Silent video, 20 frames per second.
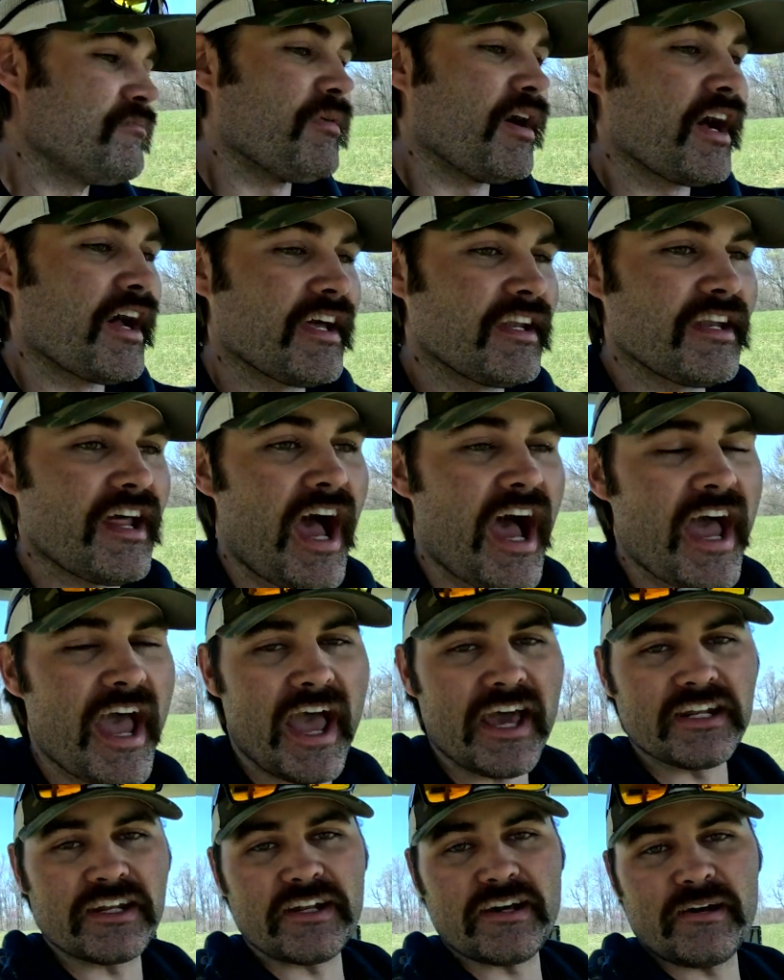But I
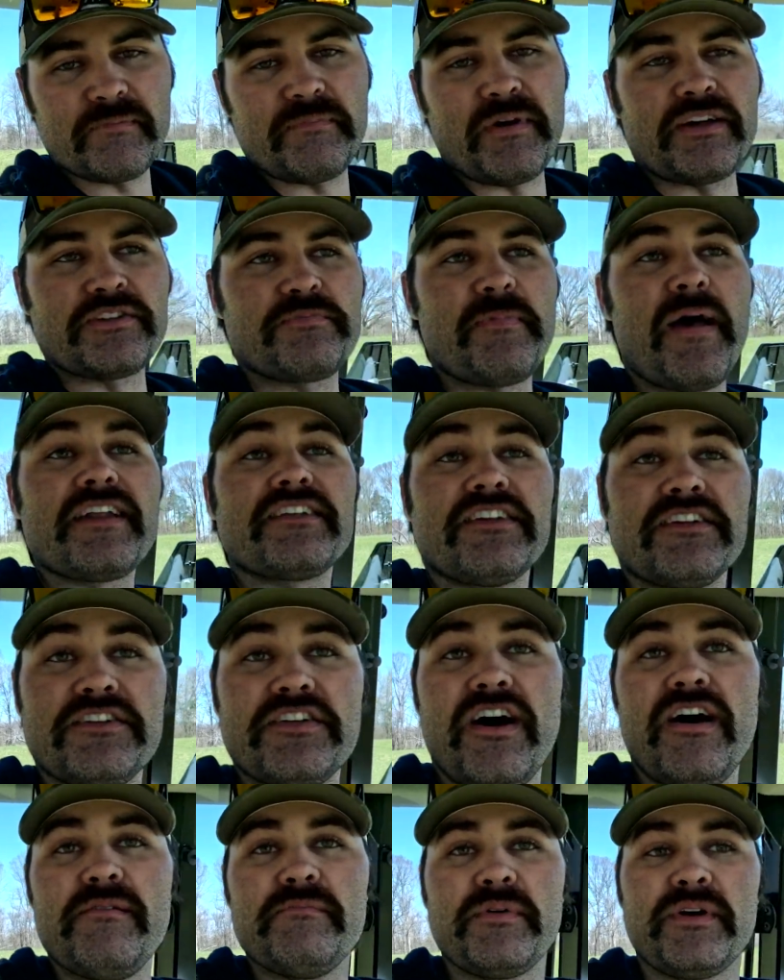had it up, I was about to
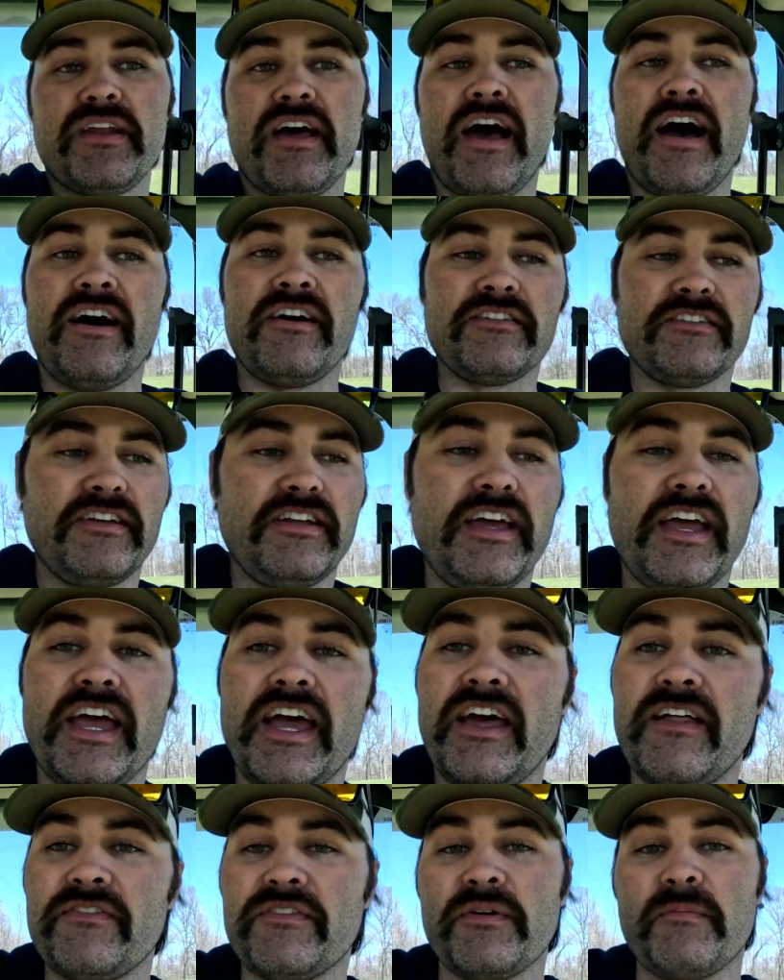dump it out
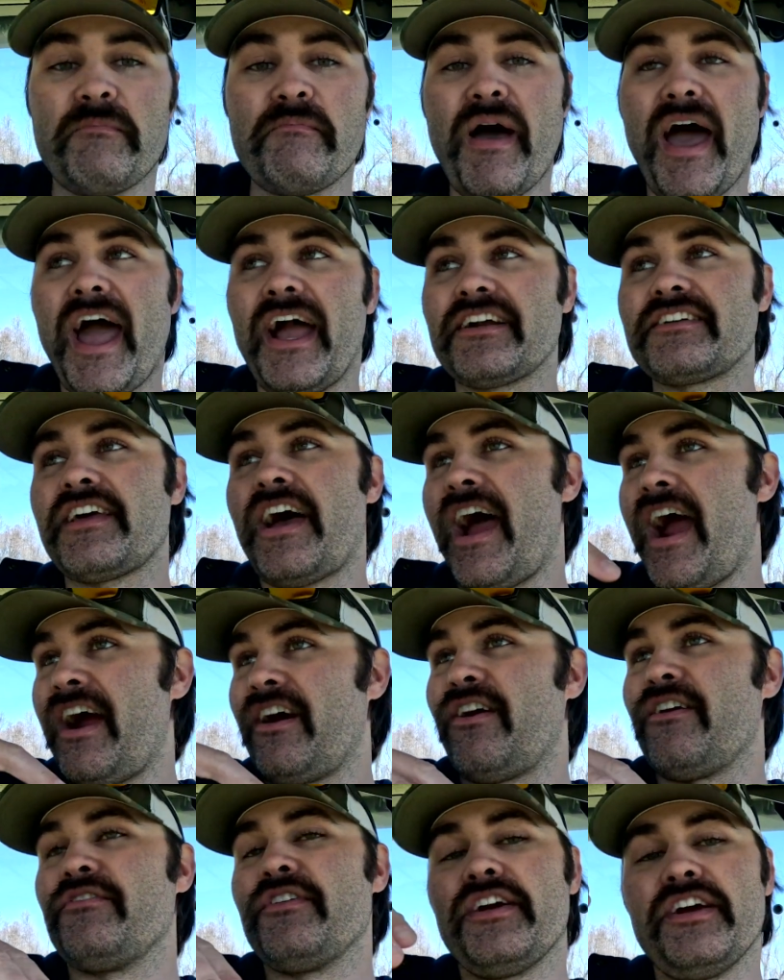and the back
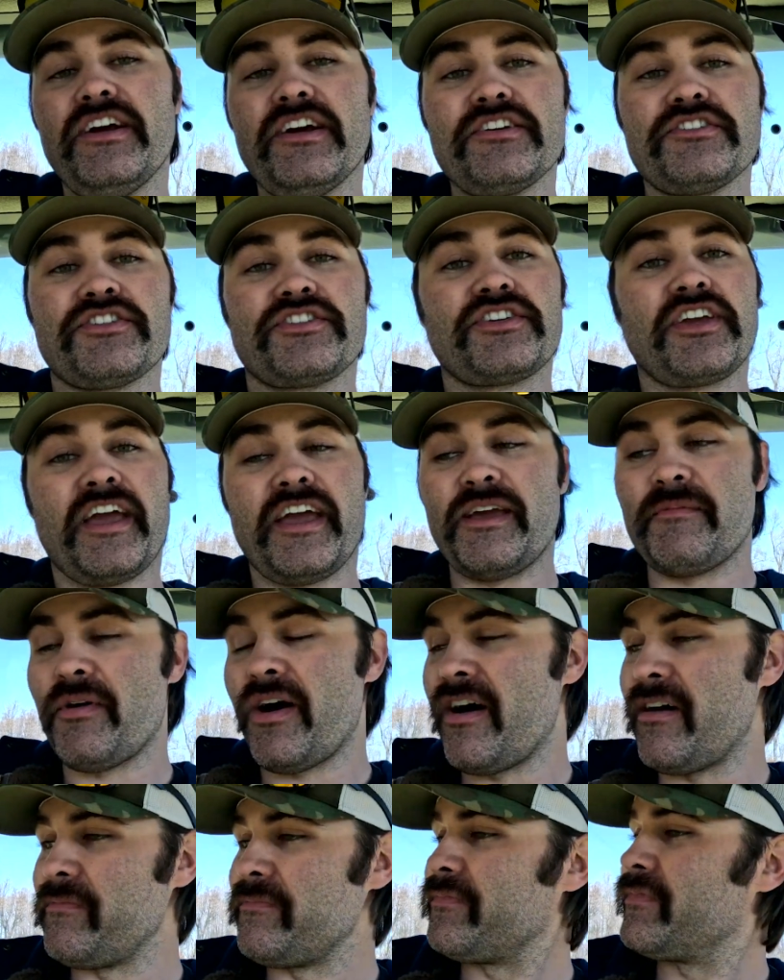tire over here just came
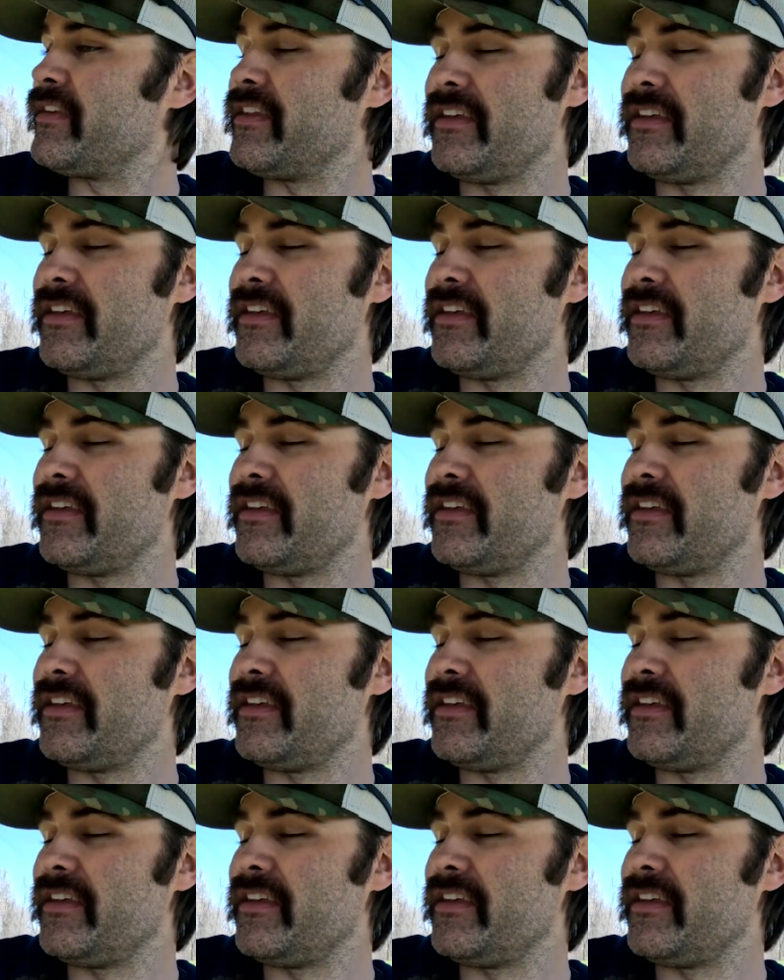up.